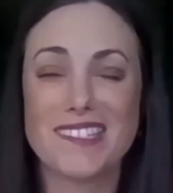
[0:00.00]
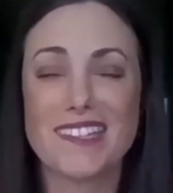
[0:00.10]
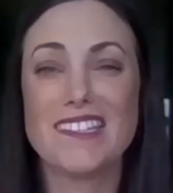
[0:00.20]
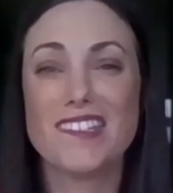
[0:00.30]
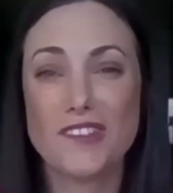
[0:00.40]
So
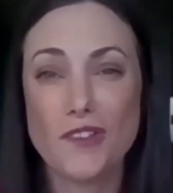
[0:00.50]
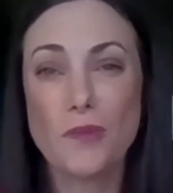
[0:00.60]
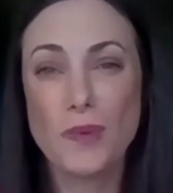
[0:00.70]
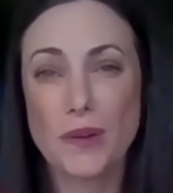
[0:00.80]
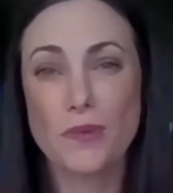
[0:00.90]
they
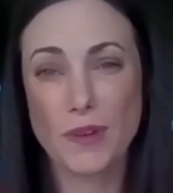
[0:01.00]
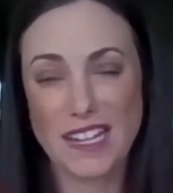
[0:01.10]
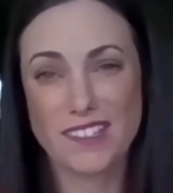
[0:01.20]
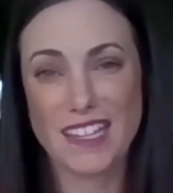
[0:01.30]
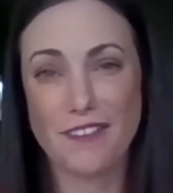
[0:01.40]
still will
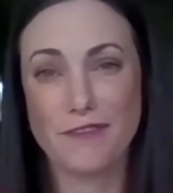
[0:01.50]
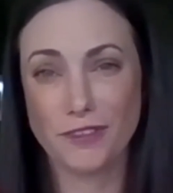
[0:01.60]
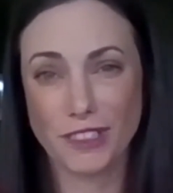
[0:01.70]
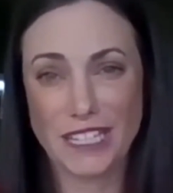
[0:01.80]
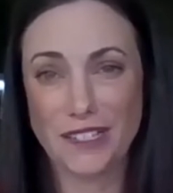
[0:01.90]
reach their
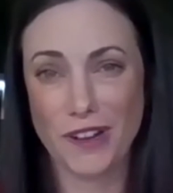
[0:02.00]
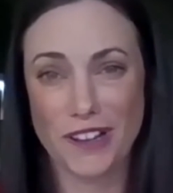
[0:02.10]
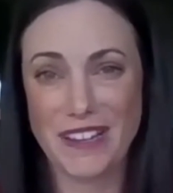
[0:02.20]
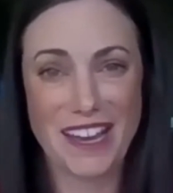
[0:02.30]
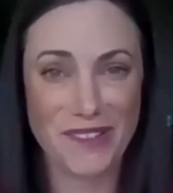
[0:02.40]
fully
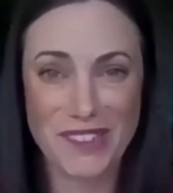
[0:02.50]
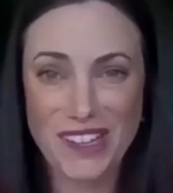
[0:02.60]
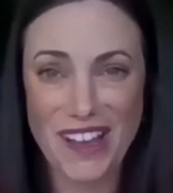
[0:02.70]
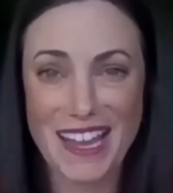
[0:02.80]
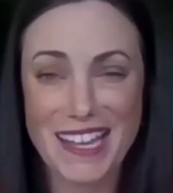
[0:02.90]
grown adult
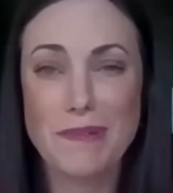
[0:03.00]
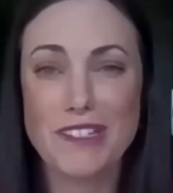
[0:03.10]
size,